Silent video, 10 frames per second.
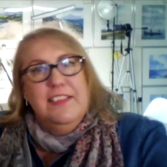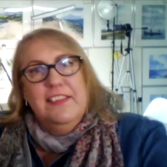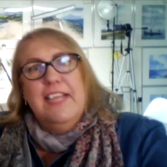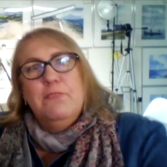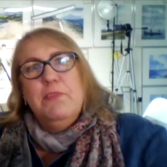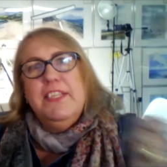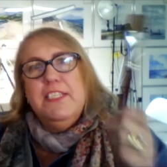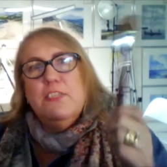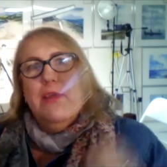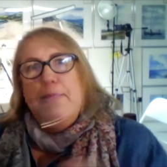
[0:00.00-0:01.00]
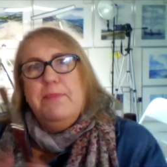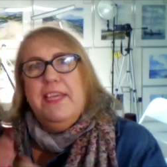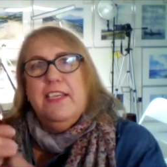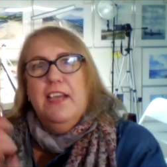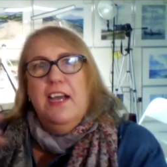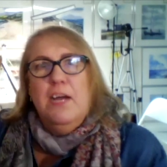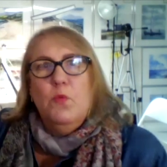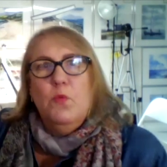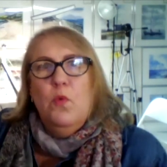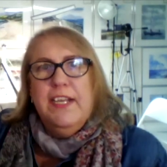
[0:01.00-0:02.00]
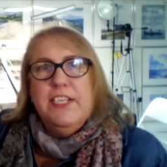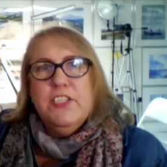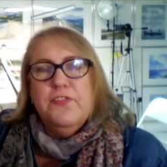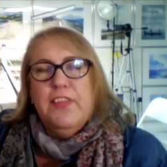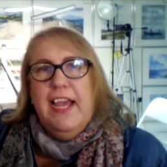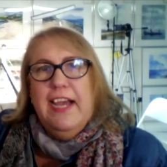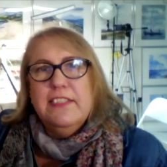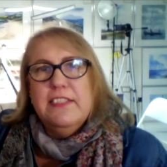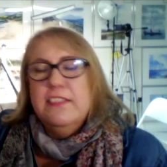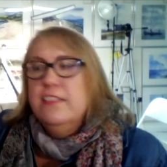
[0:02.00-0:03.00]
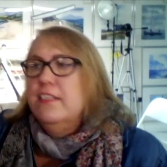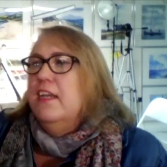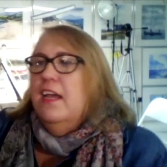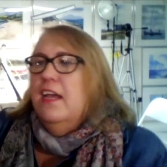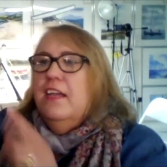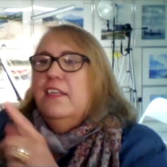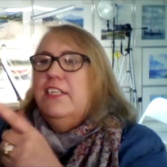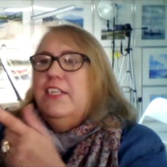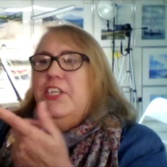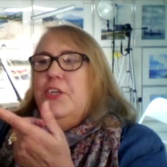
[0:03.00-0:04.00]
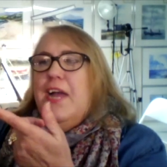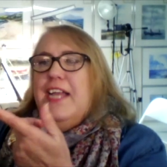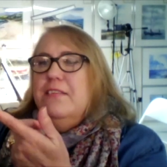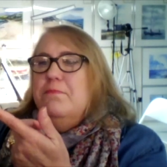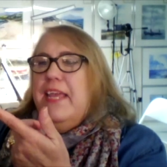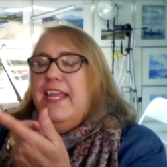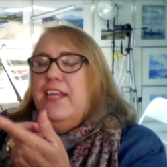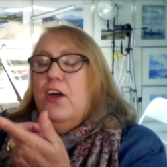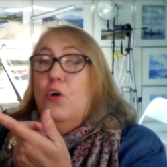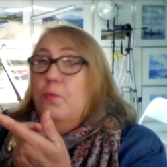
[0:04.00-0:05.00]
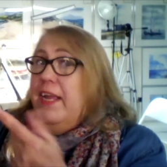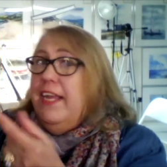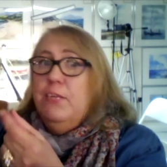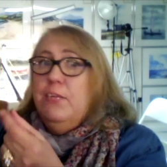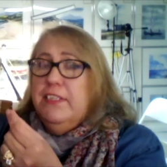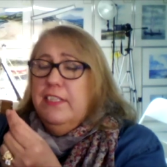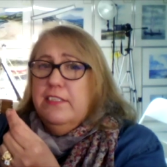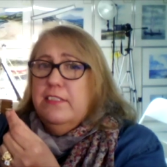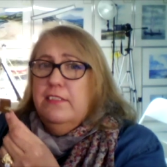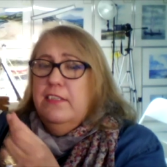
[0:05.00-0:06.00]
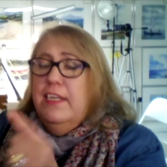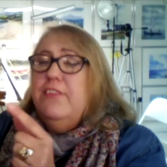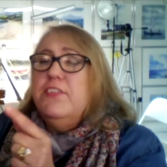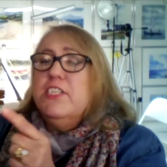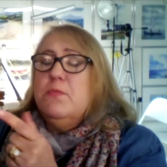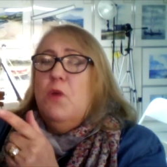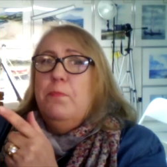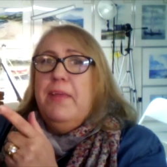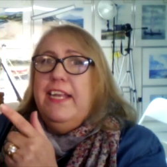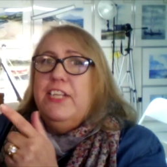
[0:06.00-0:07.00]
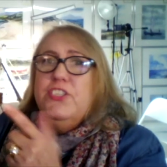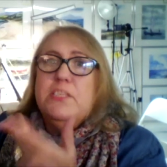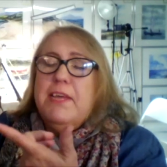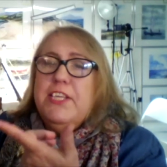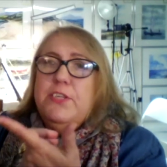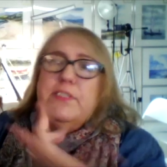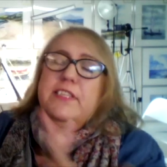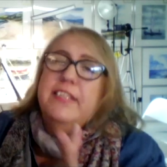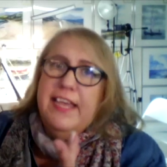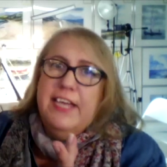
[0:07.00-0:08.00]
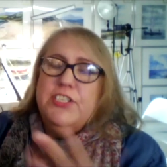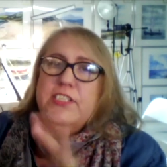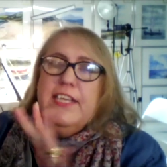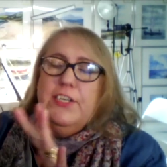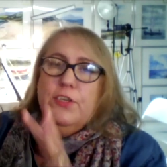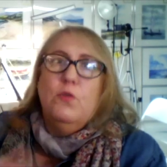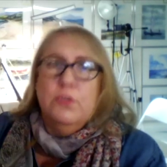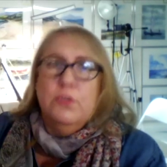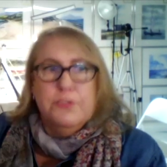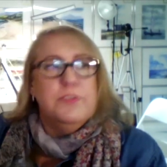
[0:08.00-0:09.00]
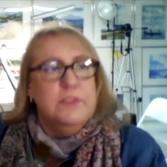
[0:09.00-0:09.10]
Like with this great big um, one inch flats, you know, I can paint a whole painting with this, even a small painting, just by using the edges and the corners.